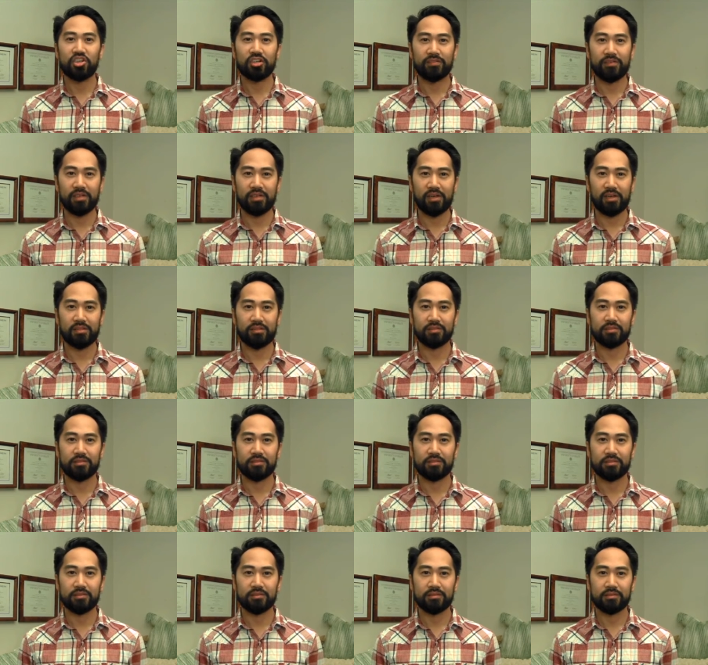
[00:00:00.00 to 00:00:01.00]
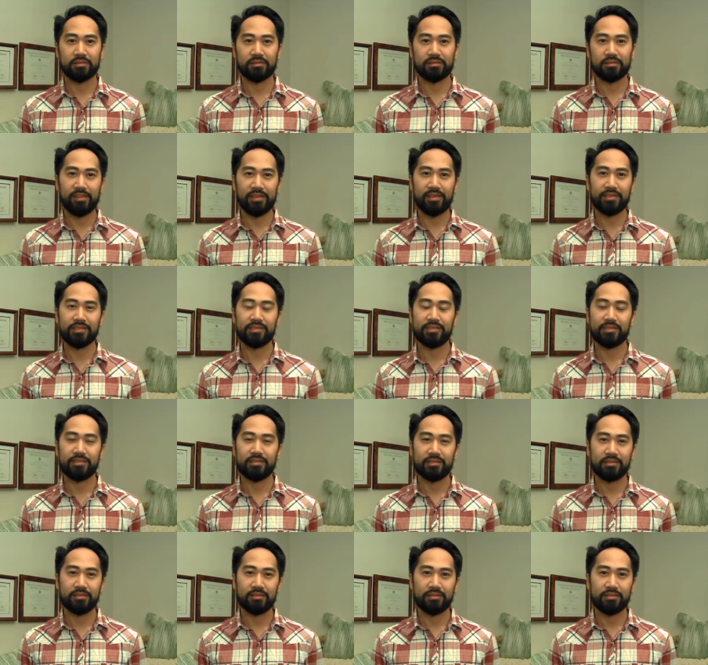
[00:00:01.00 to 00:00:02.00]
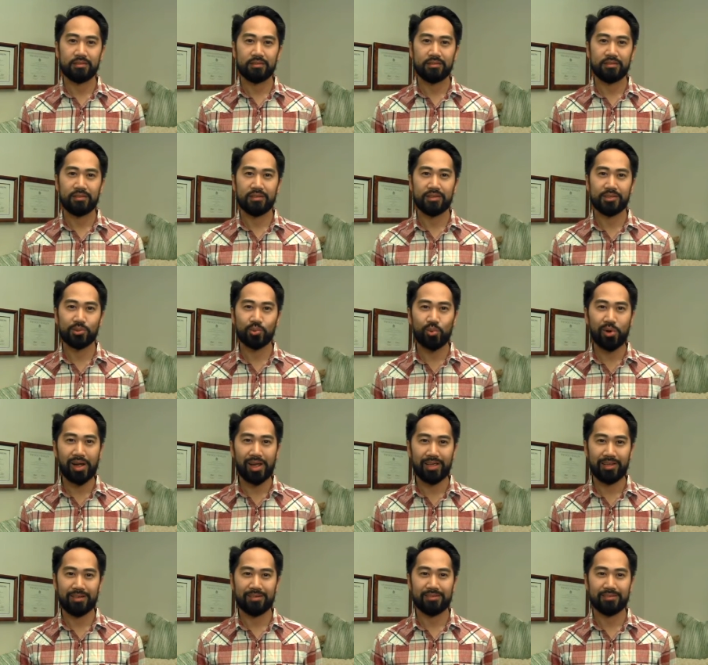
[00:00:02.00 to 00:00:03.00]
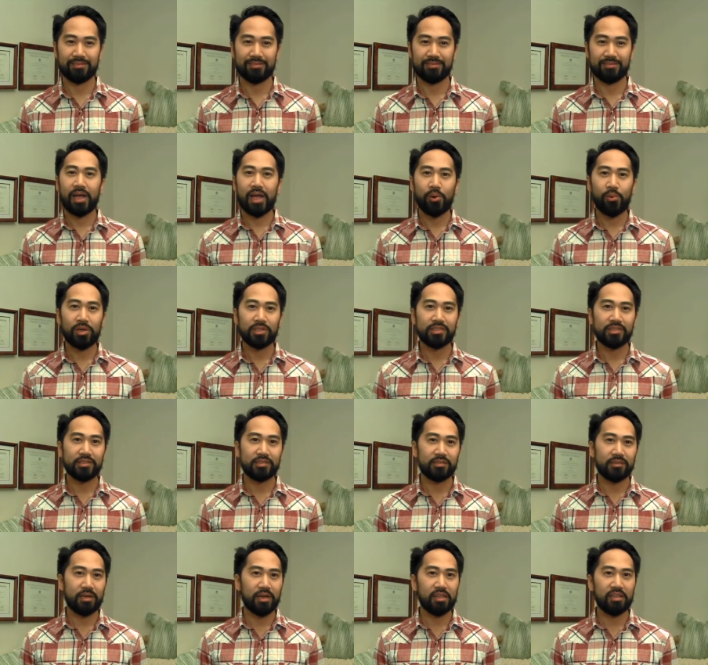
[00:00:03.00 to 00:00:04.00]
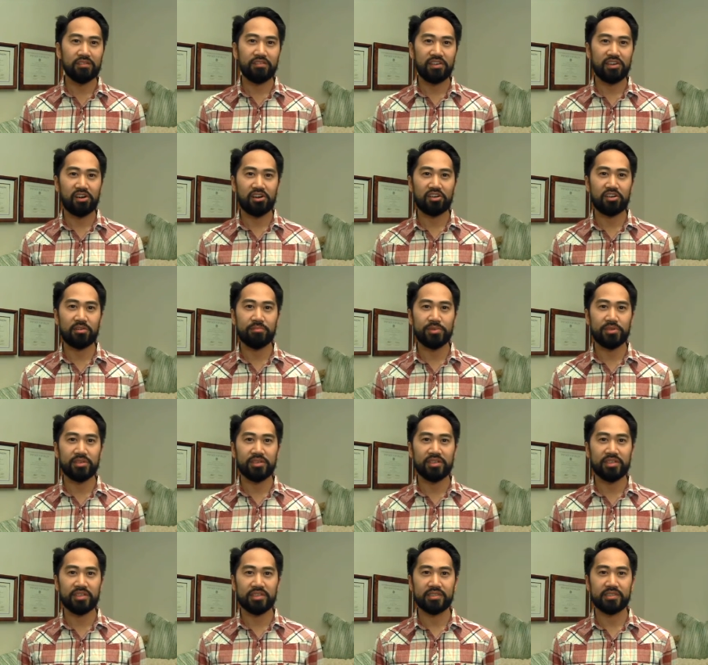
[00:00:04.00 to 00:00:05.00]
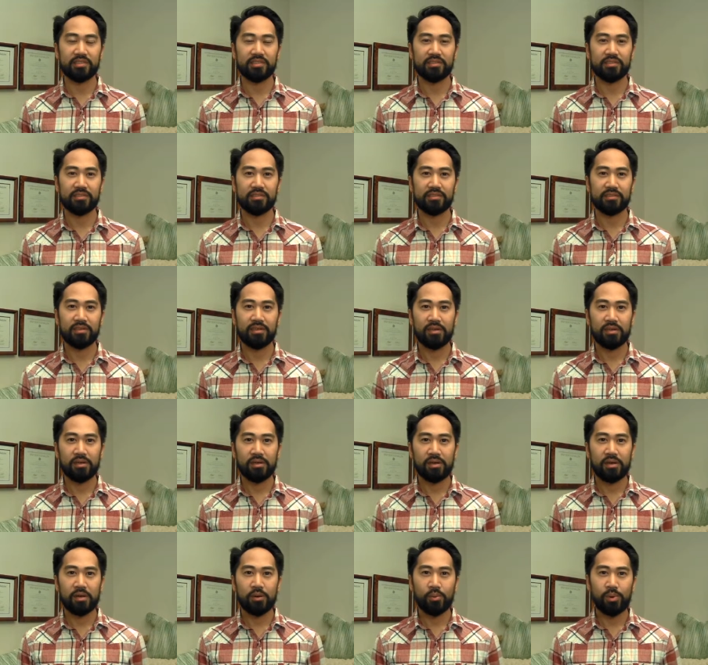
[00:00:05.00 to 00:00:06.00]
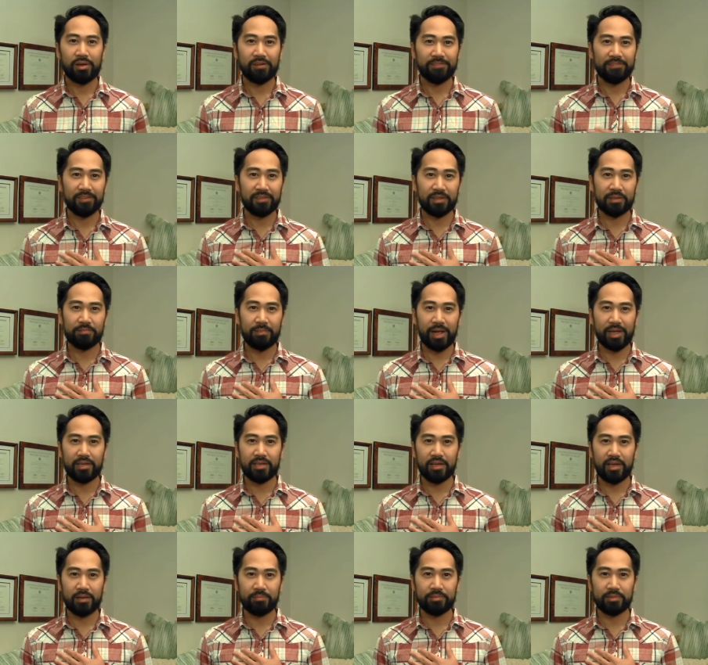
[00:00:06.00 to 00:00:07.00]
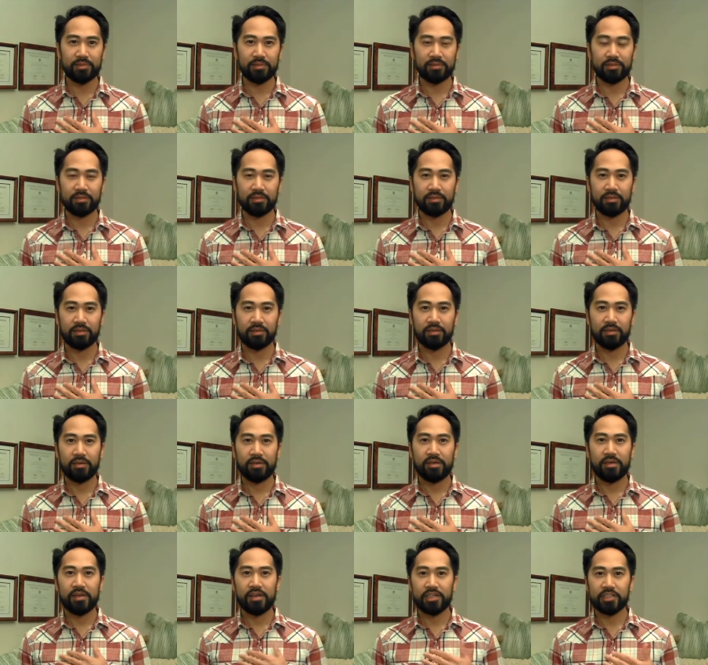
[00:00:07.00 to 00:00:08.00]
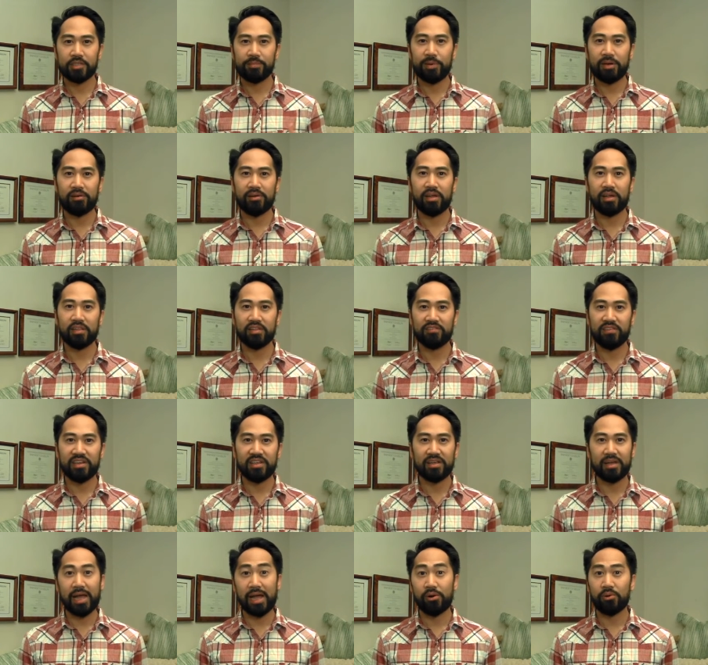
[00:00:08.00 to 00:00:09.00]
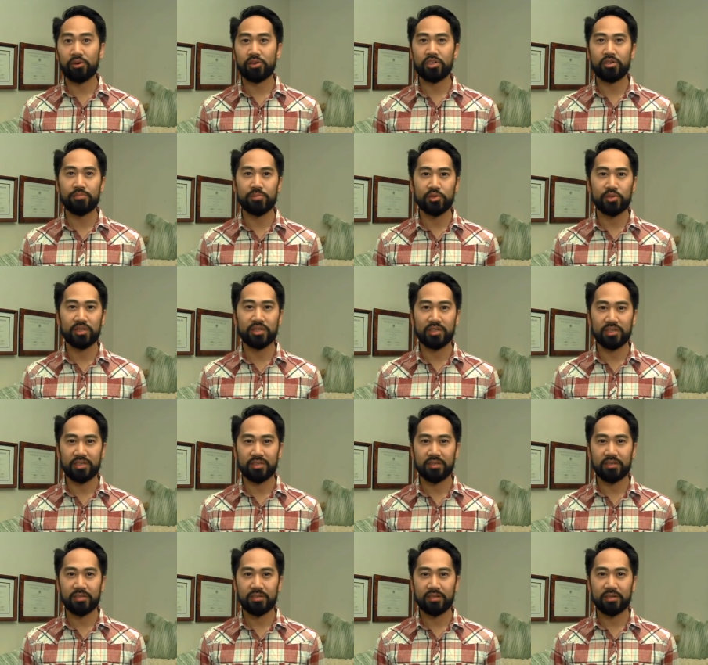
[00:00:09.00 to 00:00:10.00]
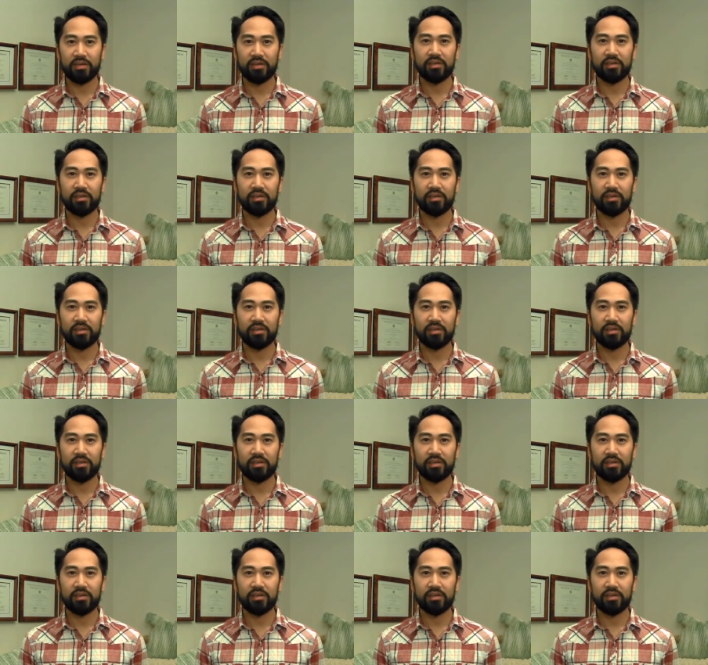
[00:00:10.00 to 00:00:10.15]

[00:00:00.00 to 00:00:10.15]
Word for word: serving others. This is why. I want to elevate our communities. While filling my cup, it's about elevating our community